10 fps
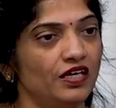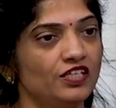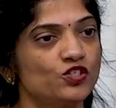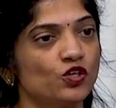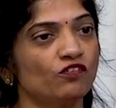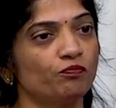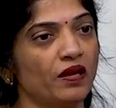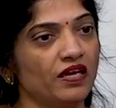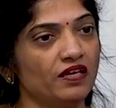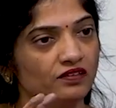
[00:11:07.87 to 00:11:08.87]
Instead of
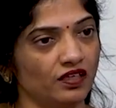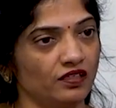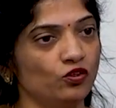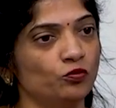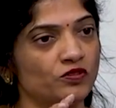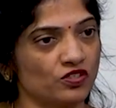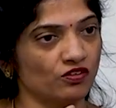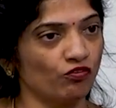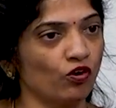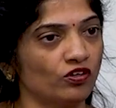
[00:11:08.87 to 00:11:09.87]
paying 30 rupees or
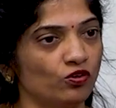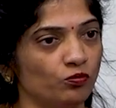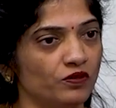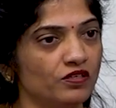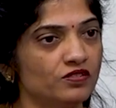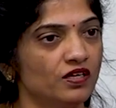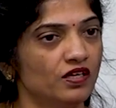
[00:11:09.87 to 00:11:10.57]
40 rupees,